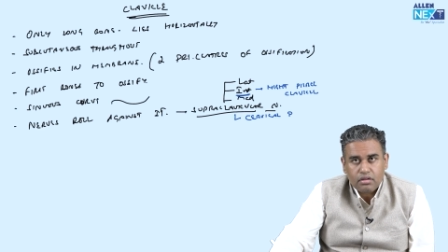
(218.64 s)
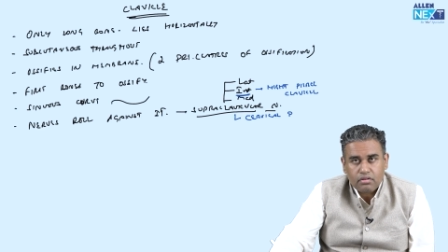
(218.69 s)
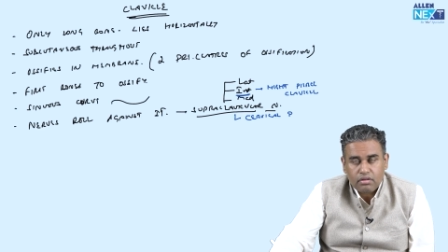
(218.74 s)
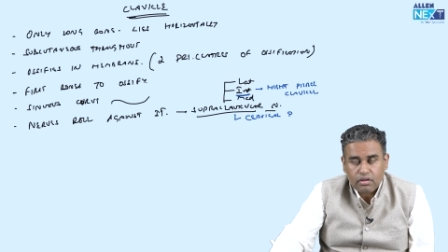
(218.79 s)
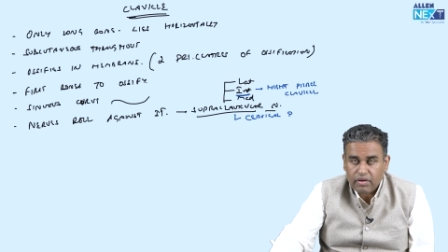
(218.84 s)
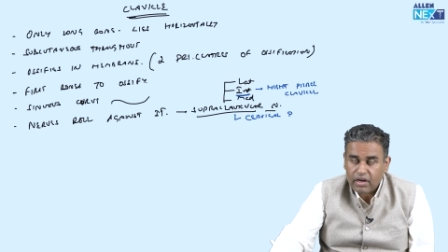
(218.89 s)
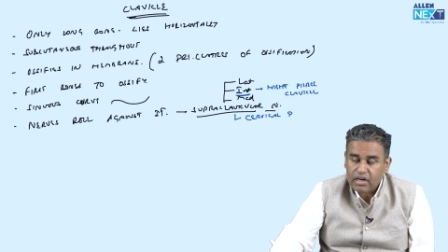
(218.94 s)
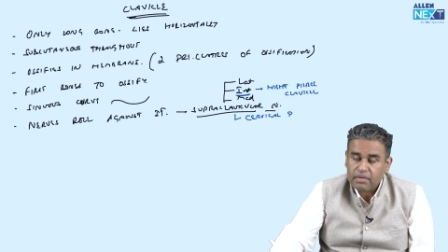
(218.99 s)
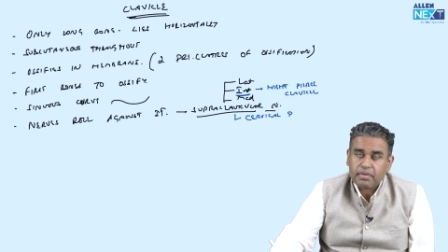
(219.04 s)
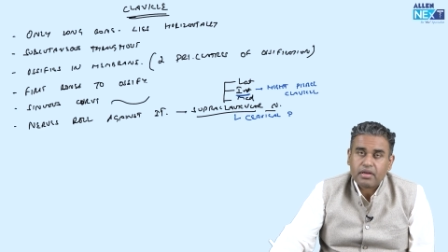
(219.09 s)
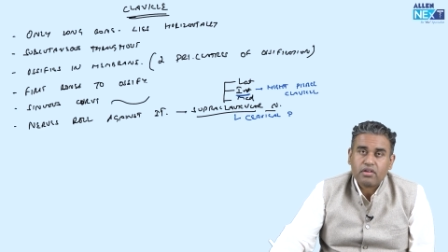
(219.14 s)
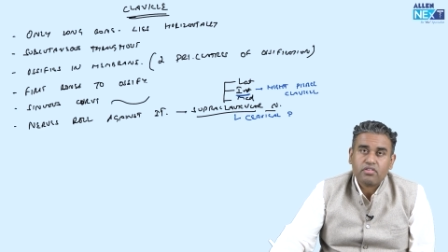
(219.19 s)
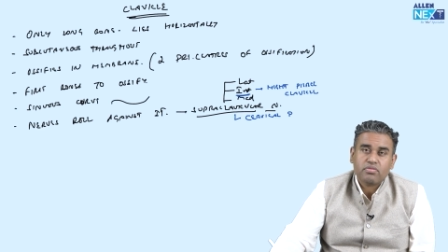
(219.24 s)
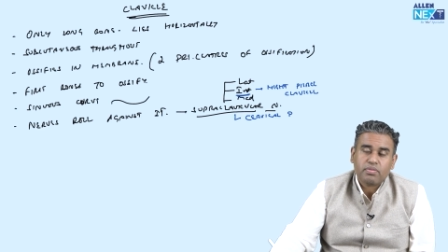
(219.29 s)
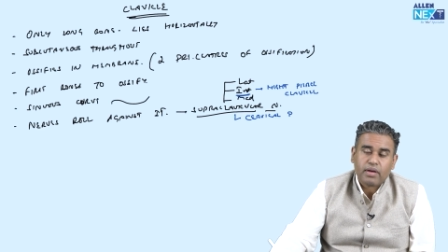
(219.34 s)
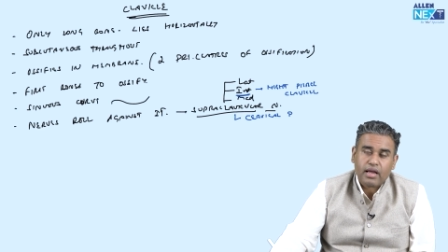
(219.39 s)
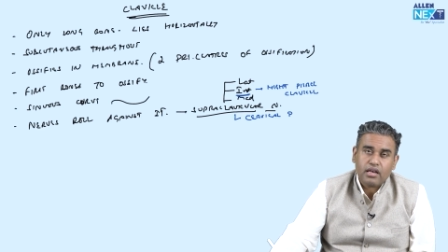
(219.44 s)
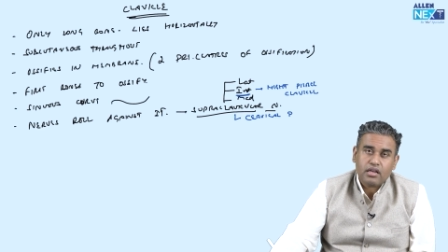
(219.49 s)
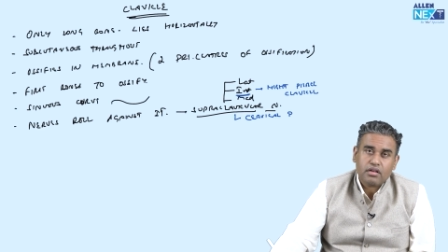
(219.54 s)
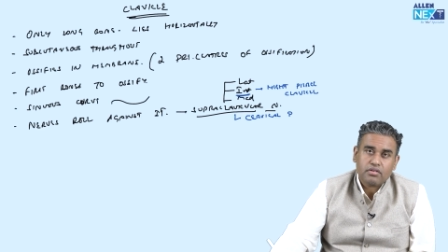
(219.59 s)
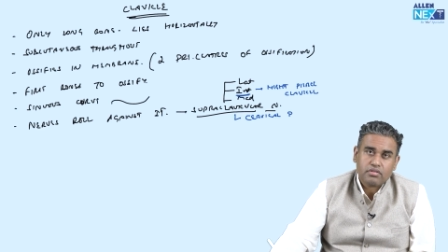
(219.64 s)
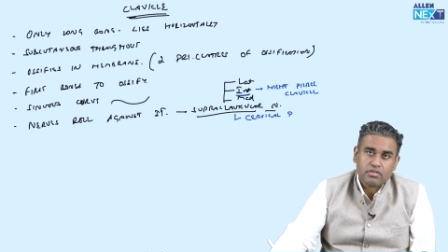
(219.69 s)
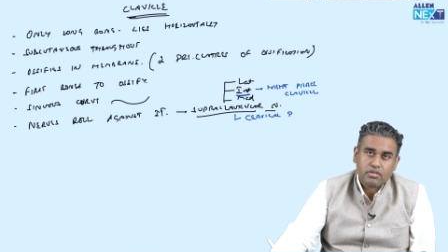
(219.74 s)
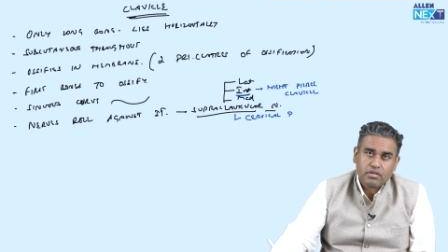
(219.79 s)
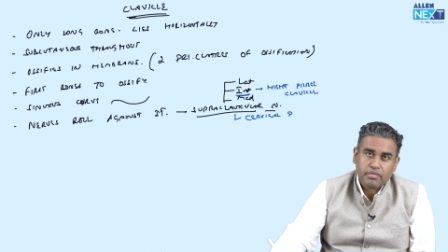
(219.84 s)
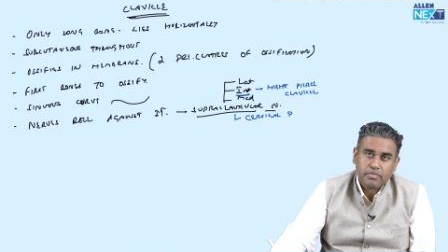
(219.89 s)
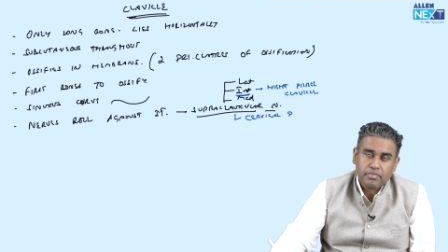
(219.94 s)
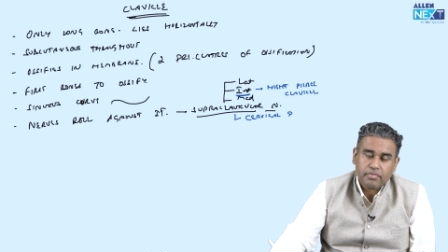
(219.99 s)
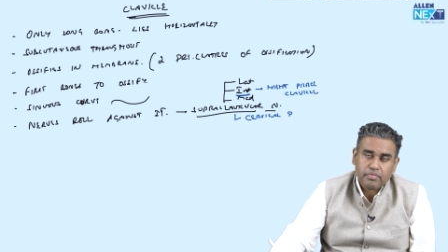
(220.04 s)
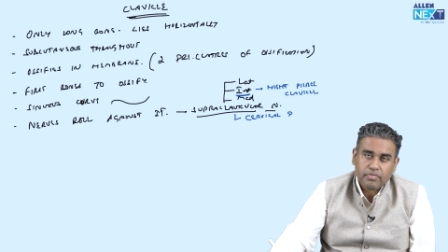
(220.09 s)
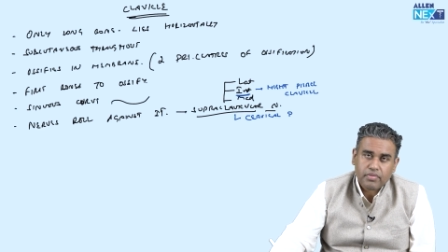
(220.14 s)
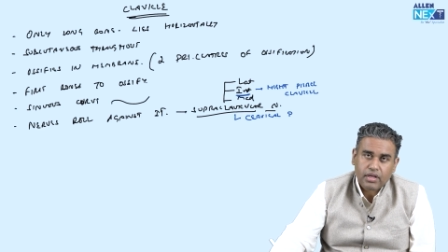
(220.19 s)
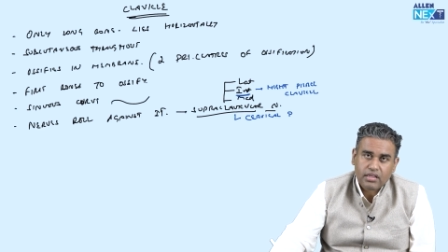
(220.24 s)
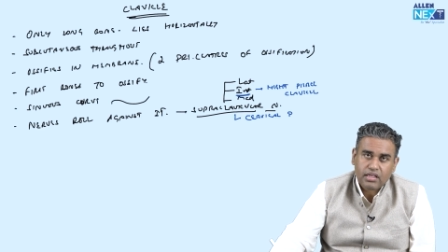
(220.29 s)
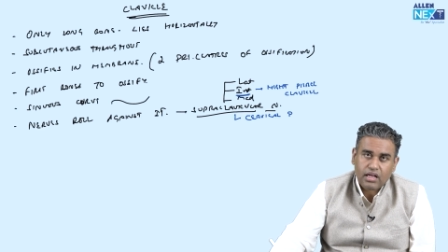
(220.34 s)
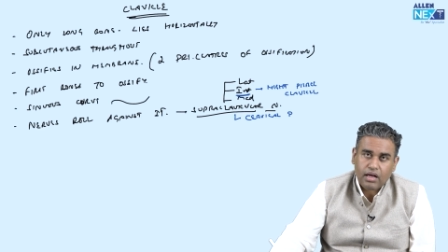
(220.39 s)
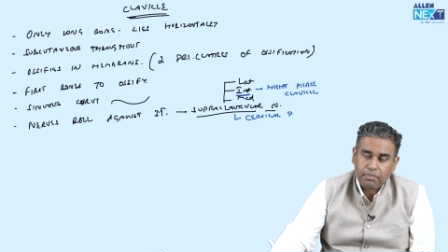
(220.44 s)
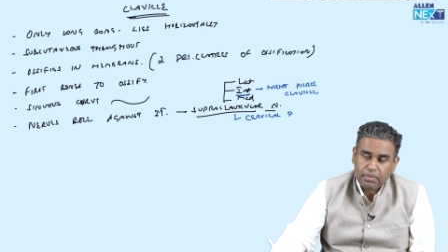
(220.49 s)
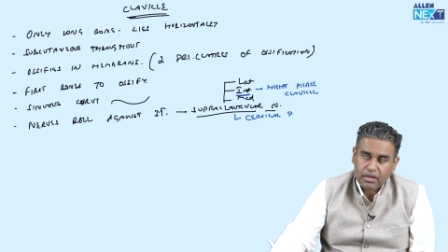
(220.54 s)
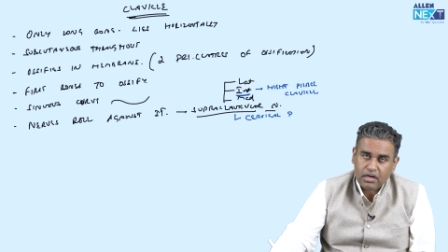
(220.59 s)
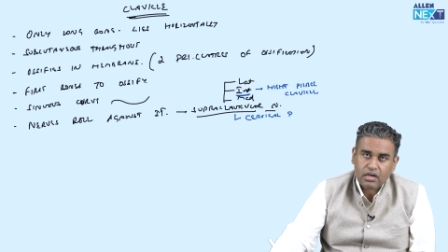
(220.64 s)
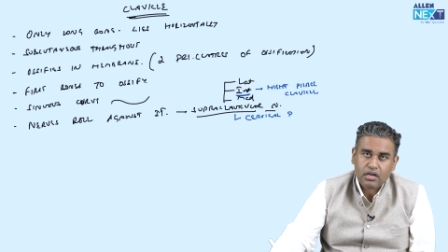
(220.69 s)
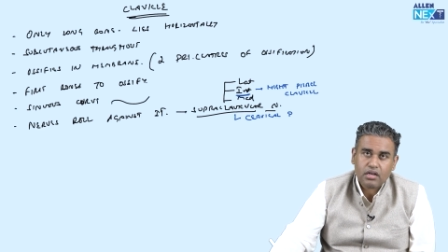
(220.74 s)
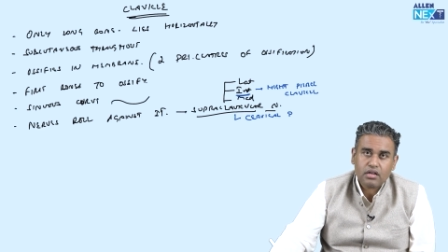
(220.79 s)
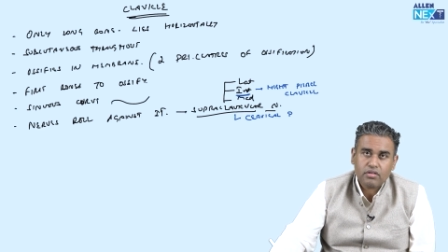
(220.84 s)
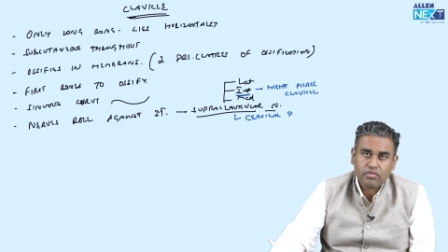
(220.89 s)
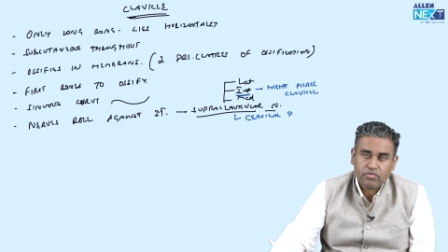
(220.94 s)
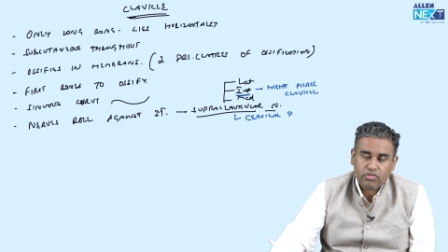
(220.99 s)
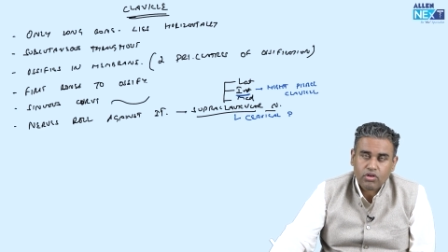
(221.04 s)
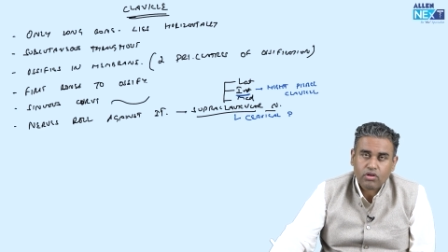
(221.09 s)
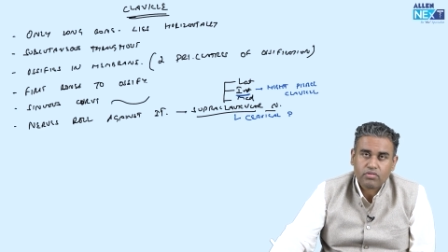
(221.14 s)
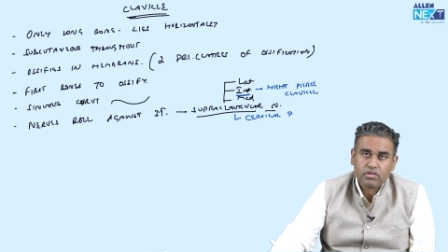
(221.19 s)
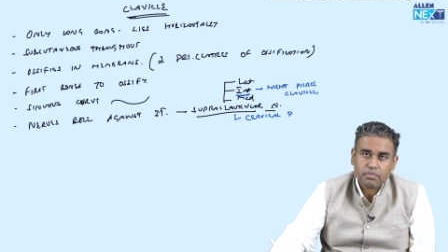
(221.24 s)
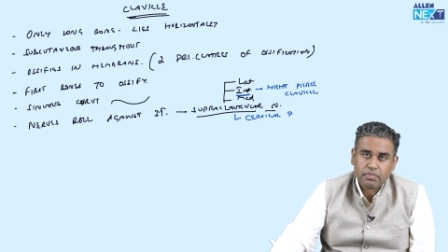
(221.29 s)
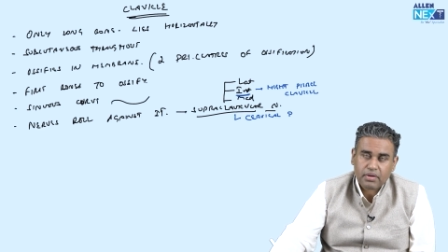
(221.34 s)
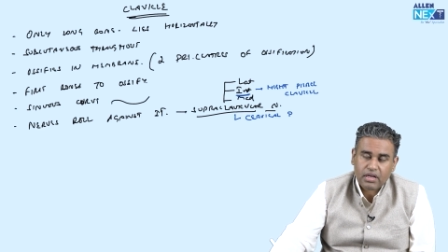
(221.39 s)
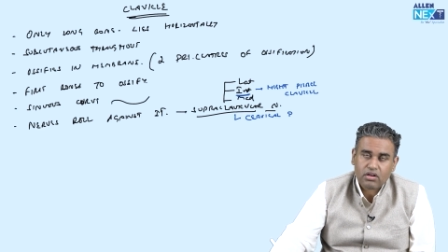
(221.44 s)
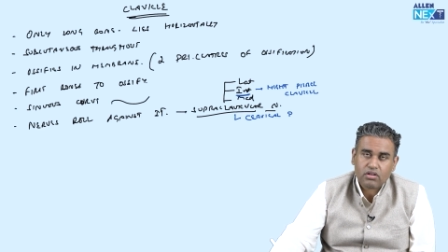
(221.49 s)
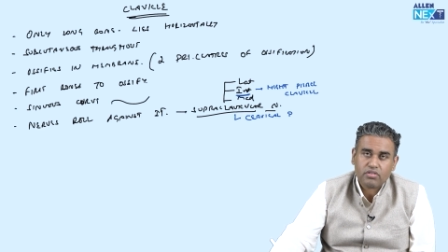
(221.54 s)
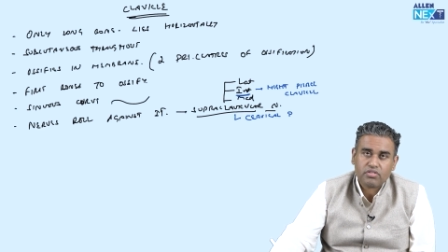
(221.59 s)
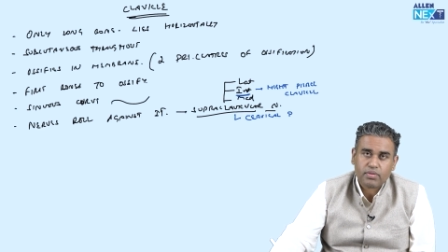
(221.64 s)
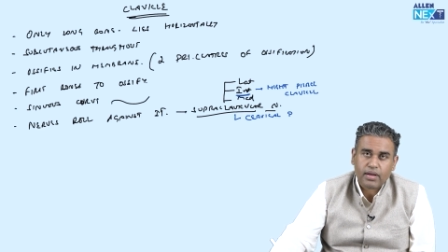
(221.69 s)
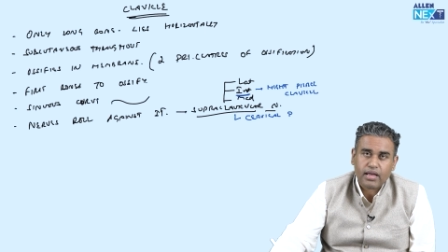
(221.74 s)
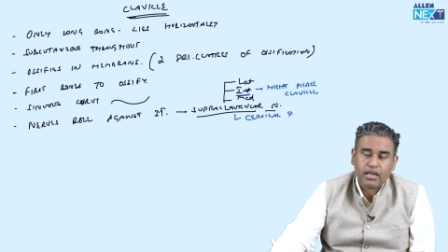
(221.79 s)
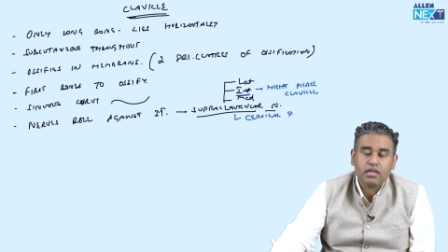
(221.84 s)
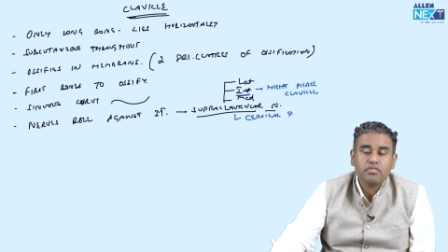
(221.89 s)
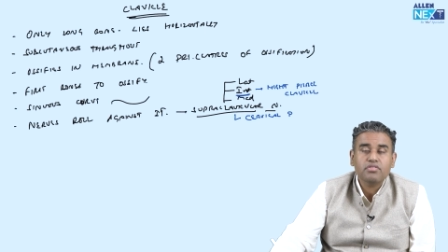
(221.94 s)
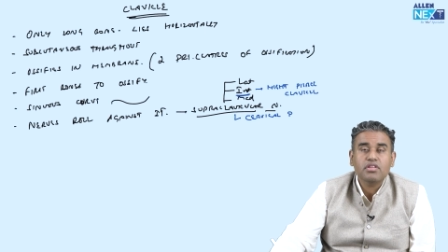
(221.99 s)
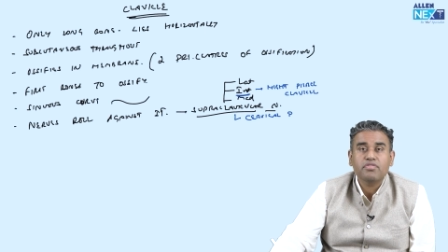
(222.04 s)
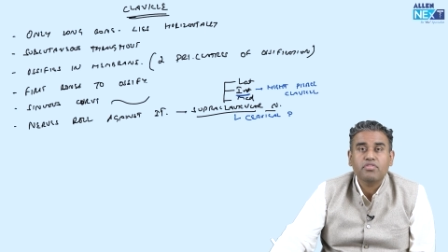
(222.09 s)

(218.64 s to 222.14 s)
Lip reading: We have 8 pair of spinal nerves. And the upper few of the pair of spinal nerves,